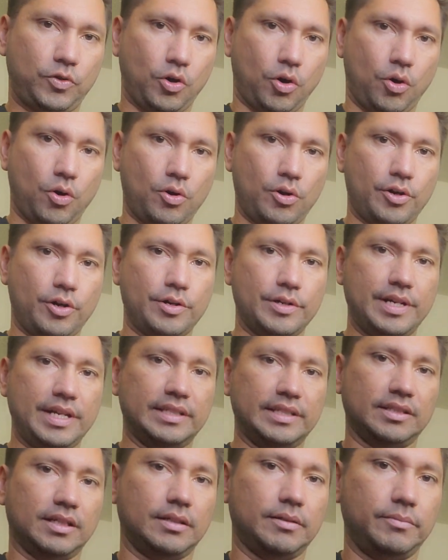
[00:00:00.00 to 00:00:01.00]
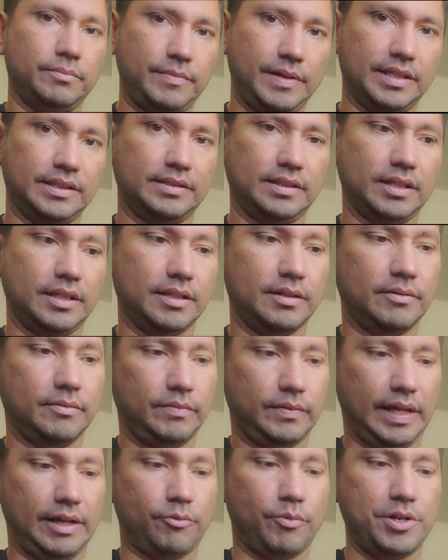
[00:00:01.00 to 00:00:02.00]
chord is a
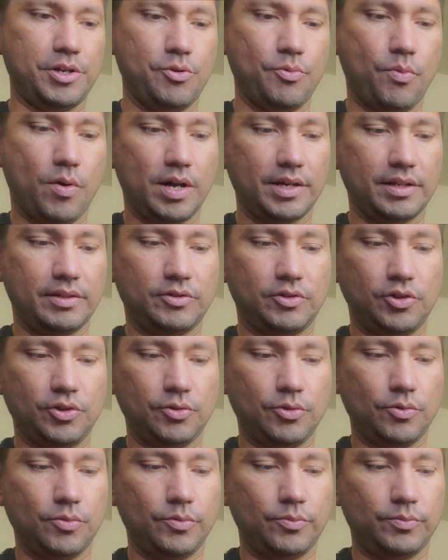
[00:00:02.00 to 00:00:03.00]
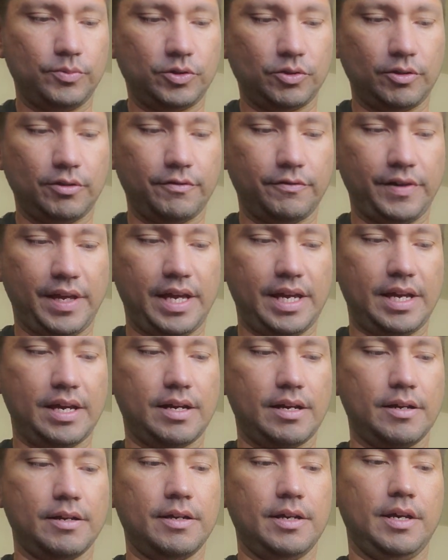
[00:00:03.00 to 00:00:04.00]
like when you want to do sort of
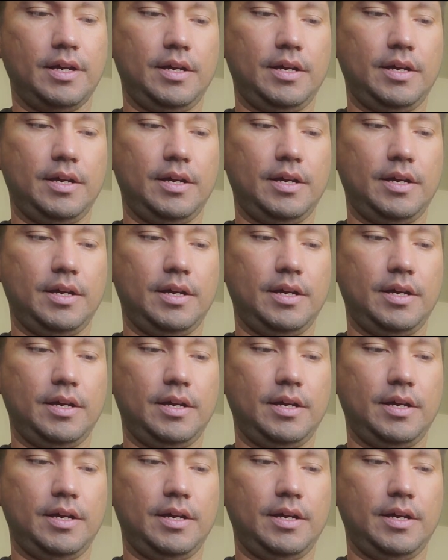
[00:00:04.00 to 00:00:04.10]
a